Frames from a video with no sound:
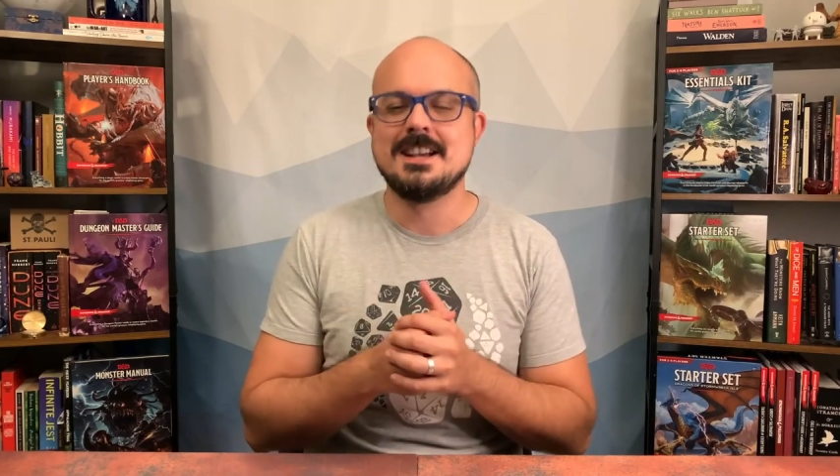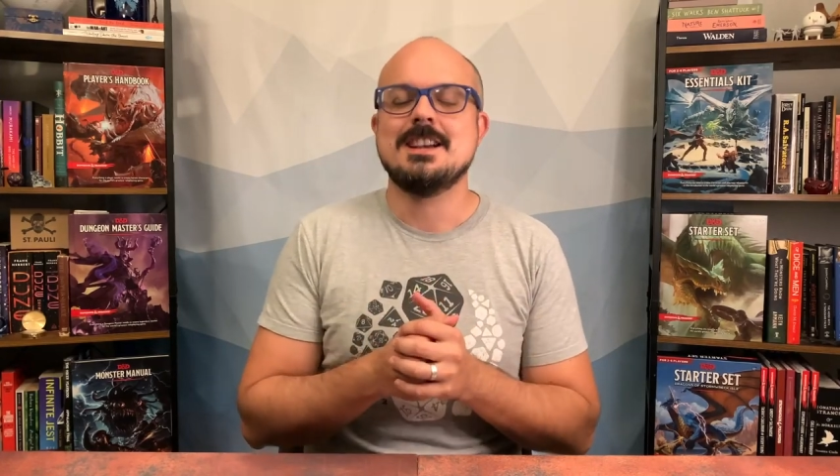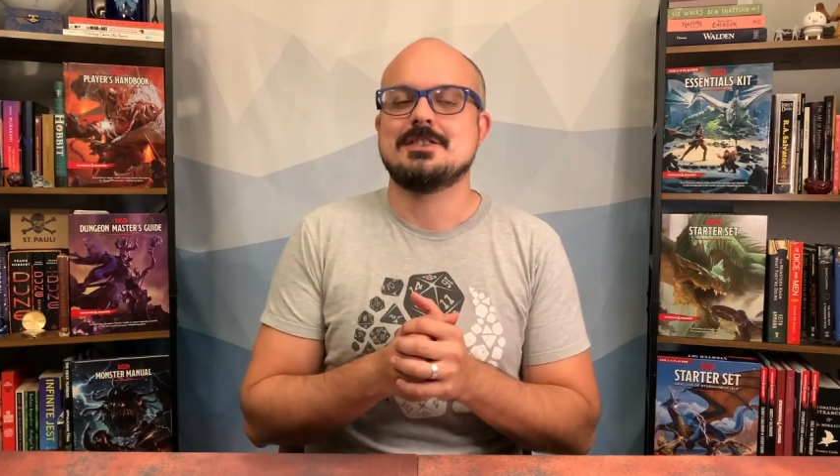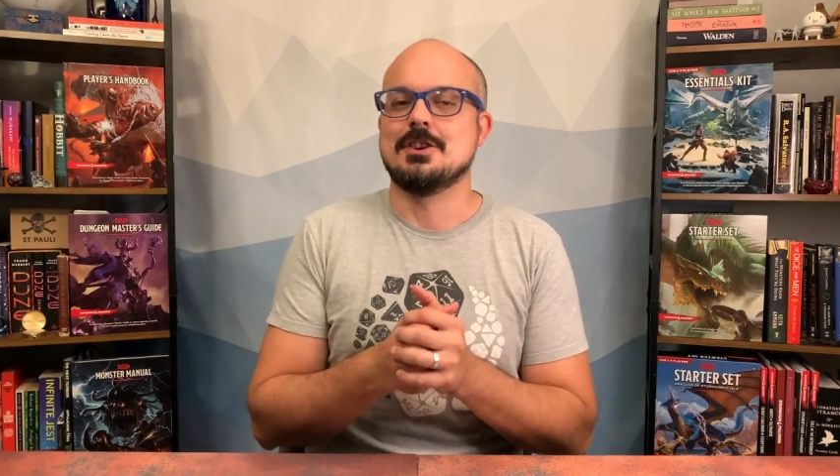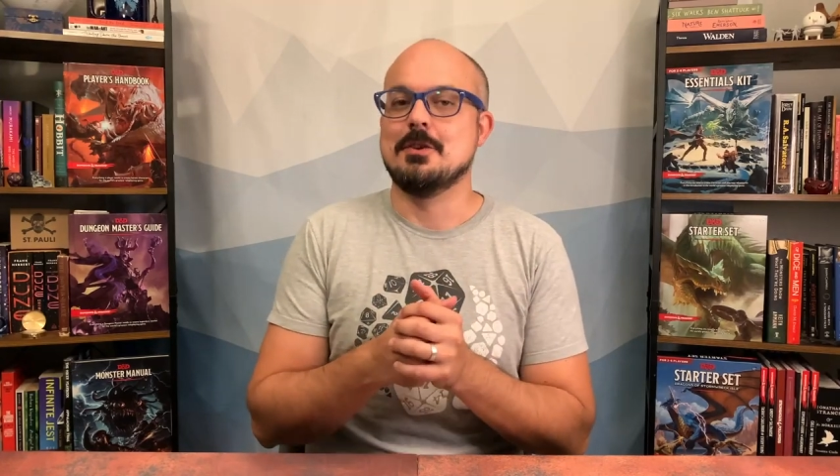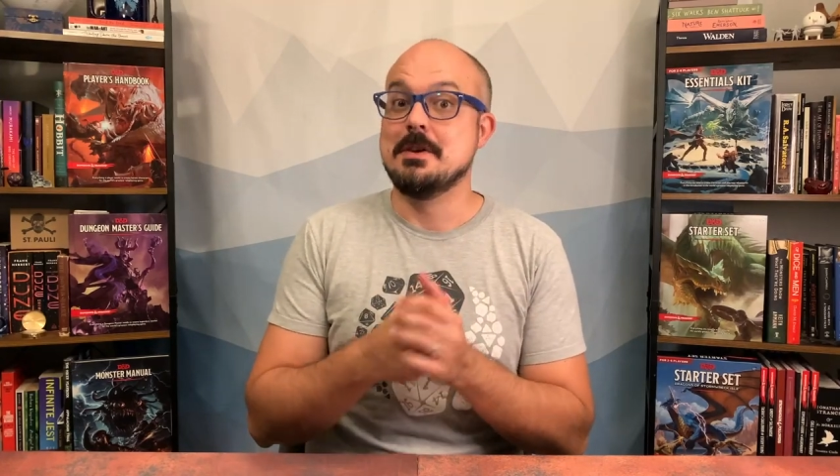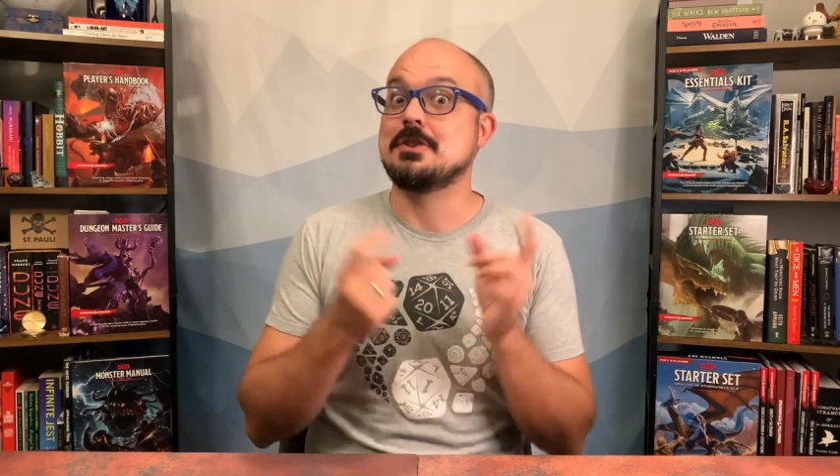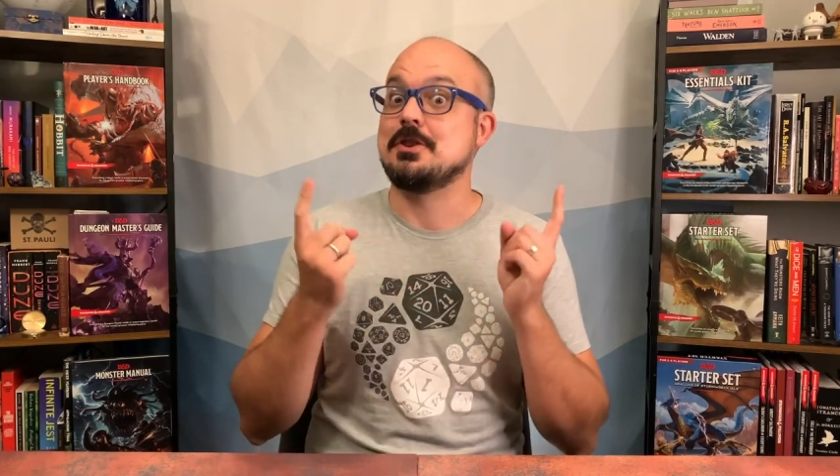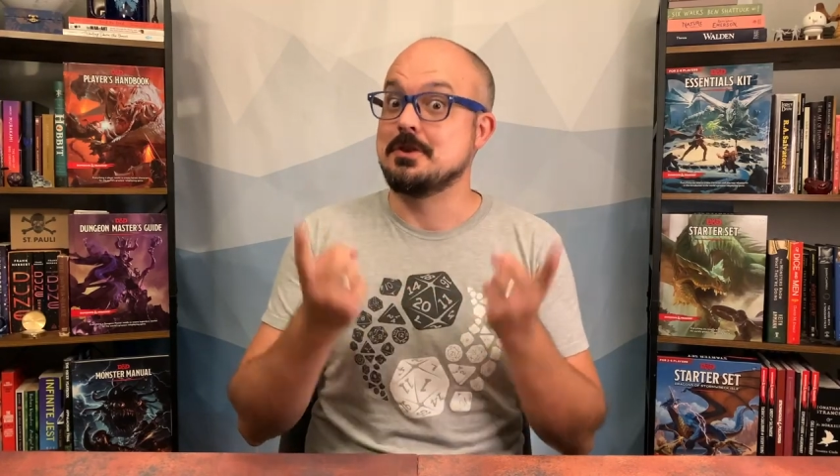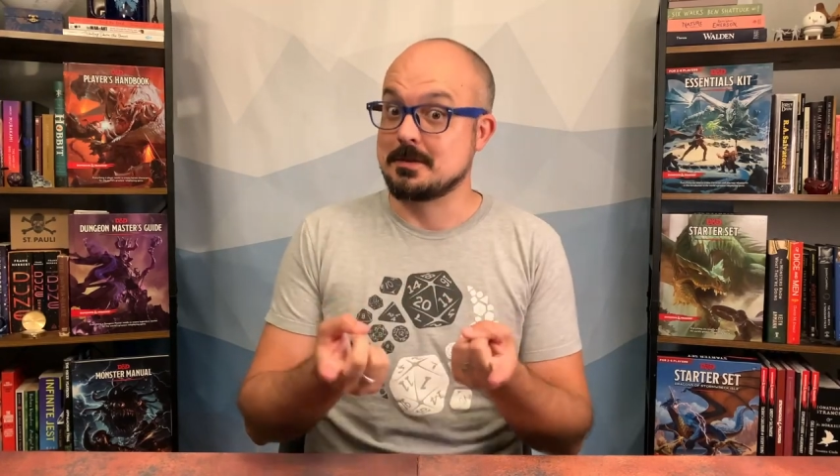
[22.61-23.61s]
so make
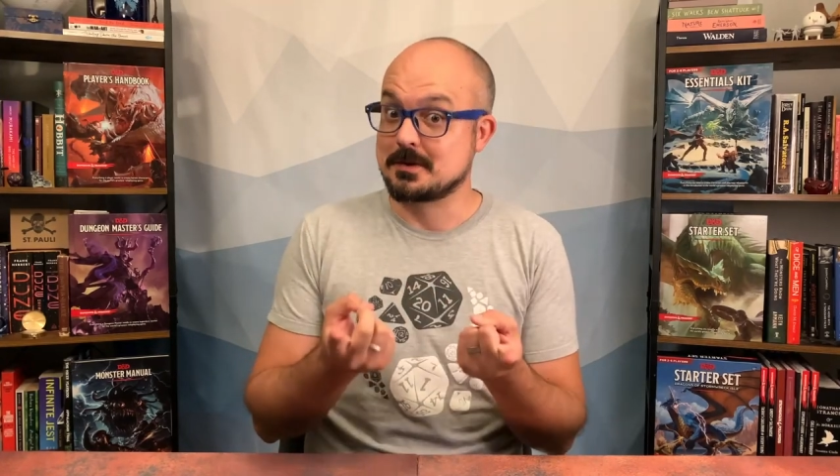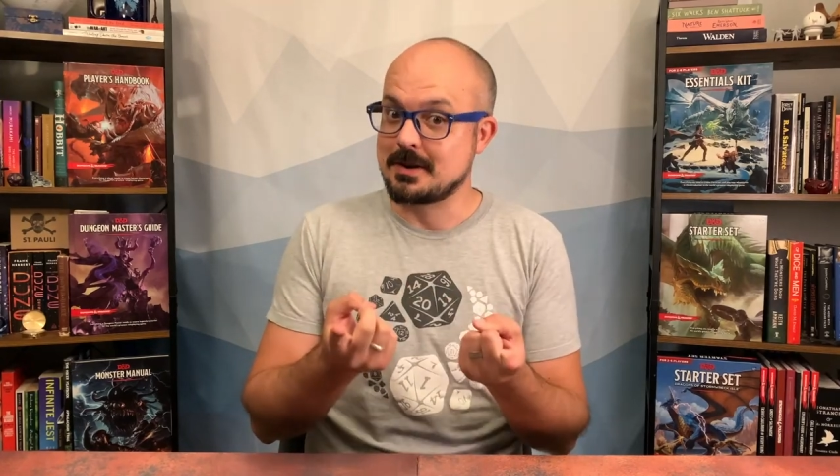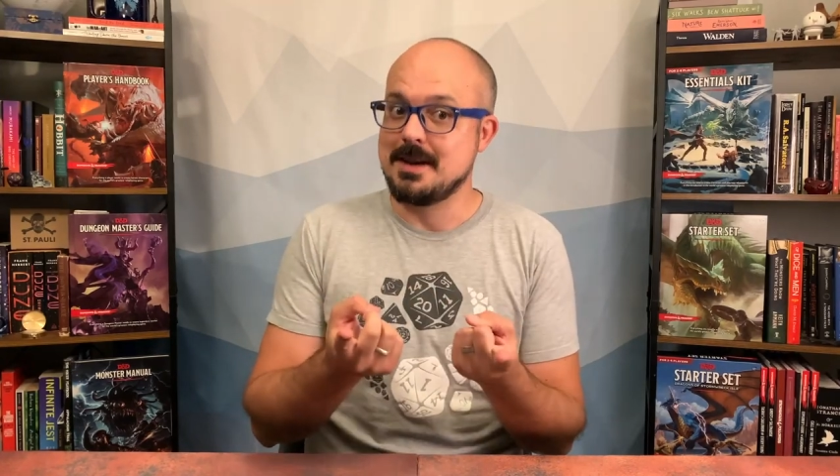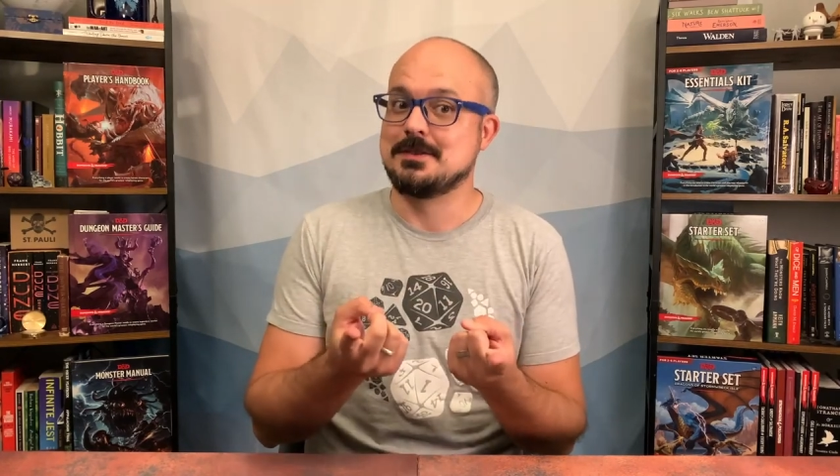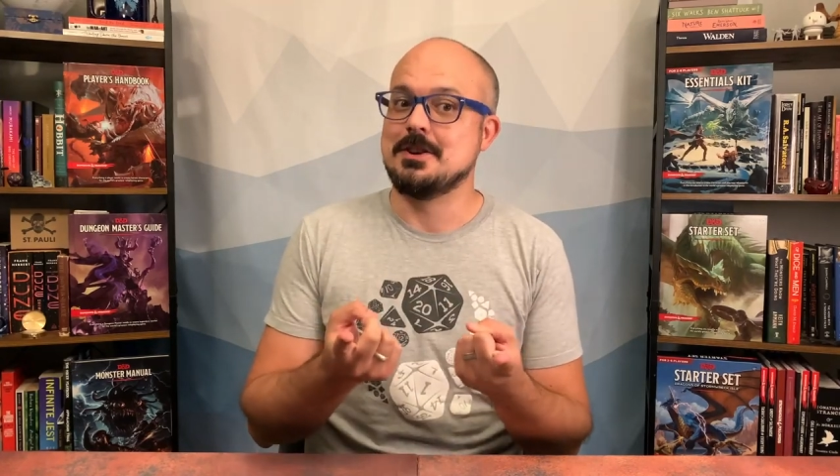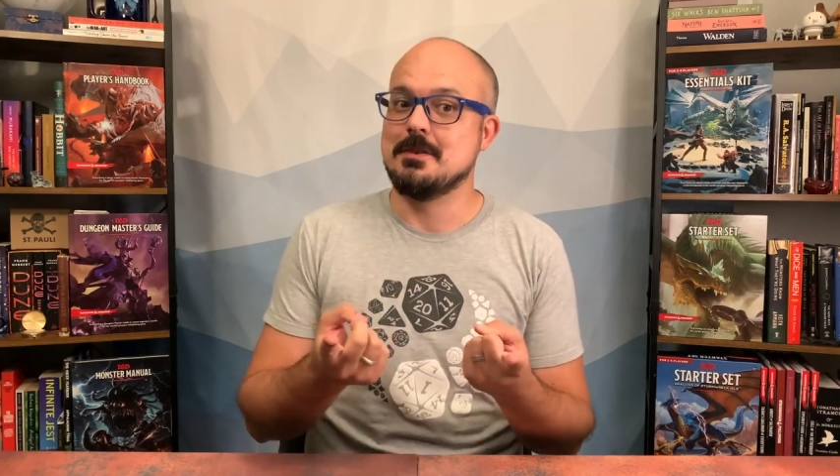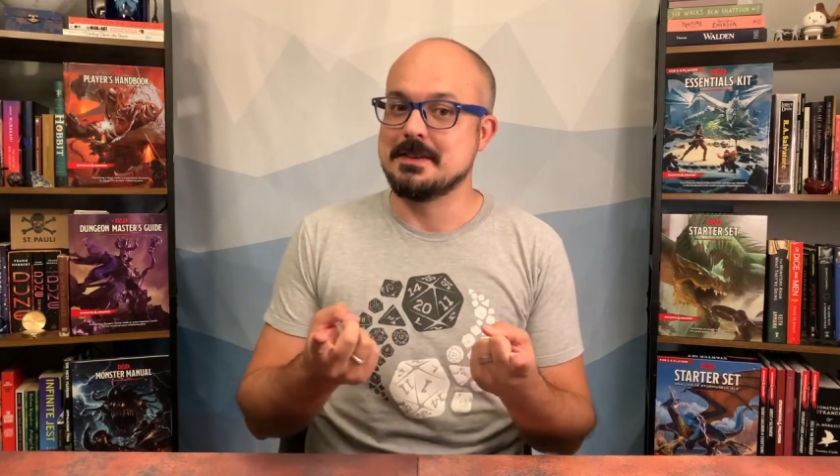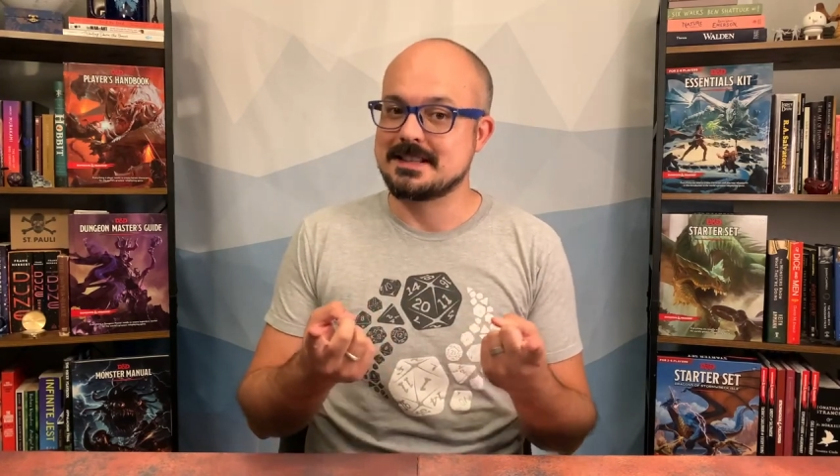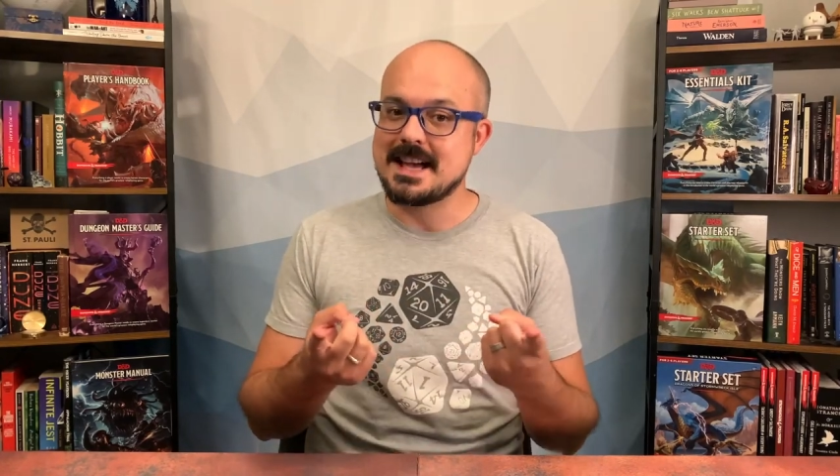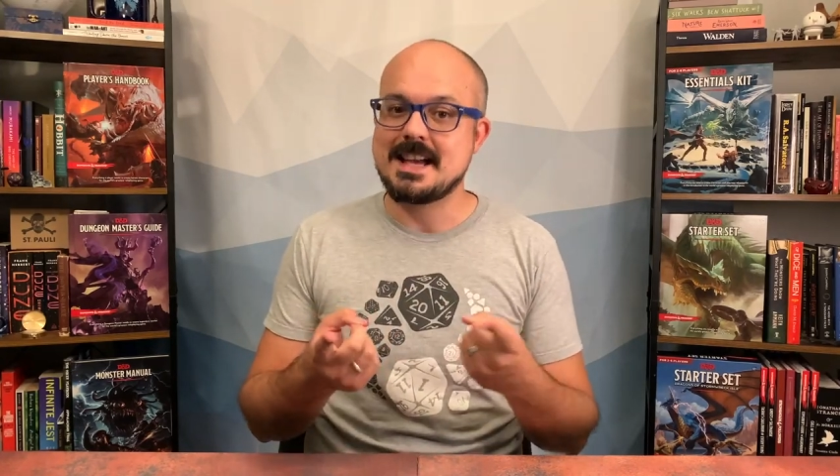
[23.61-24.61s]
sure you subscribe so you don't
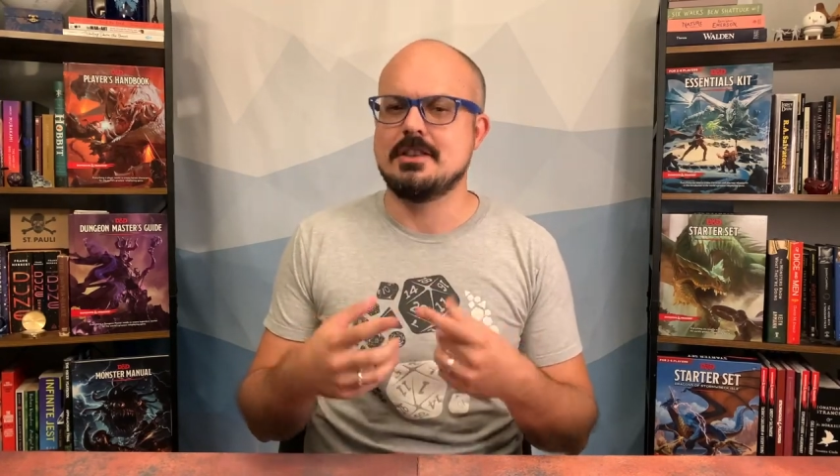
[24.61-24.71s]
miss that,